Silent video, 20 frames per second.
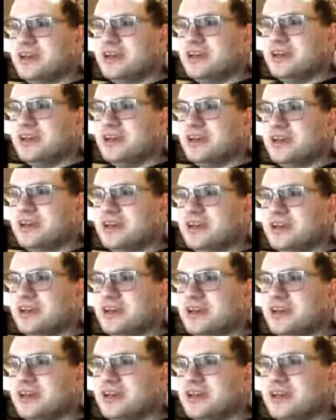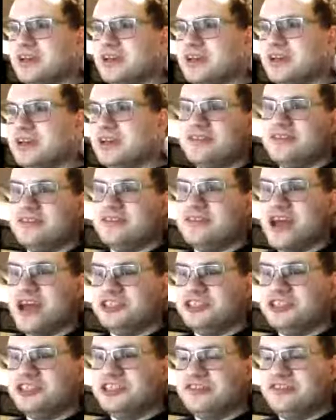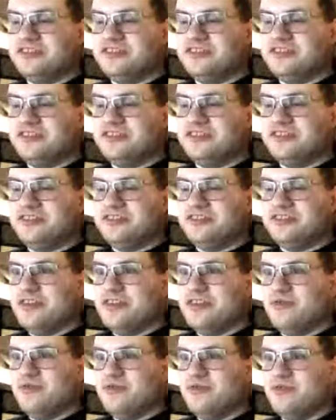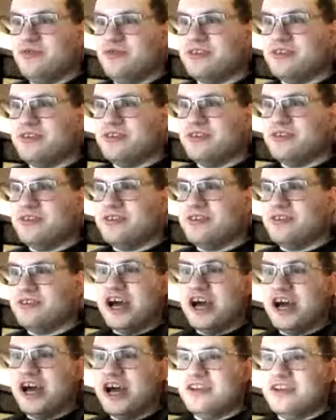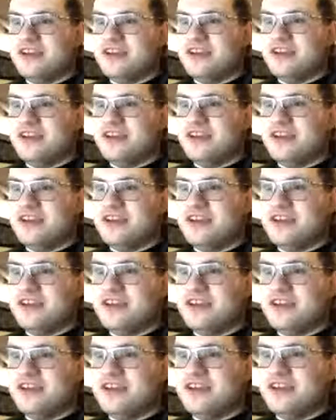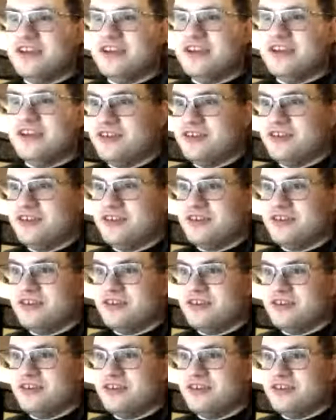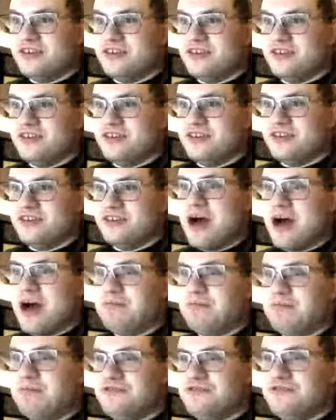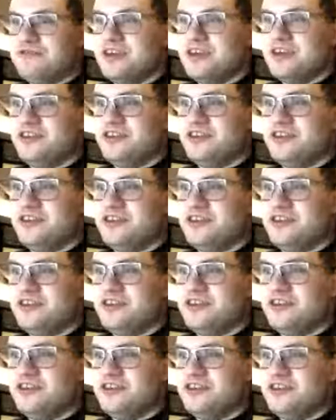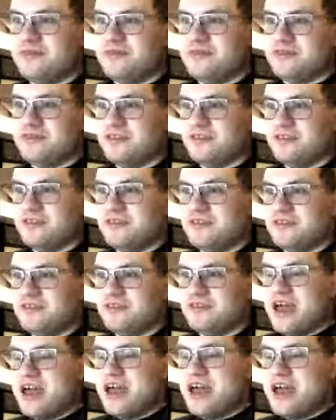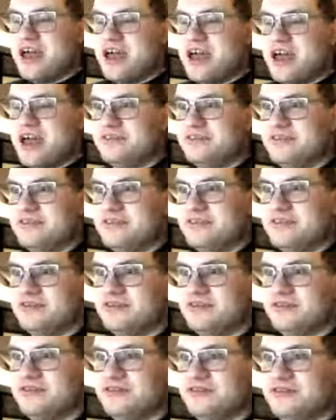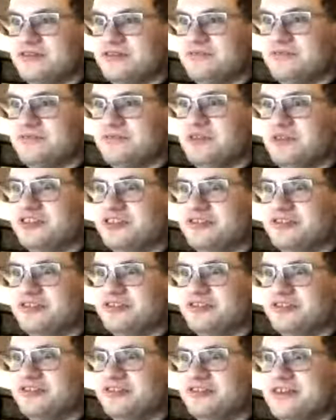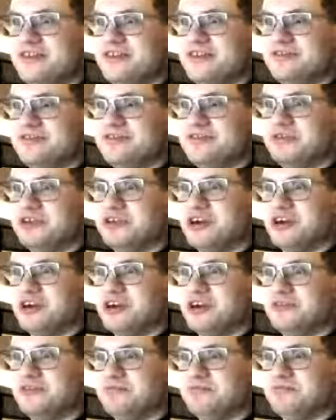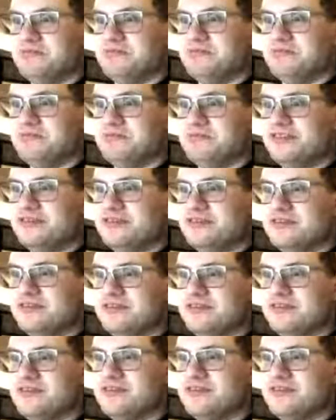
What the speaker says: thing again. It's that analogy that I said. It's that thing where you're not necessarily the top, but you think you're the top, and because of that, you become complacent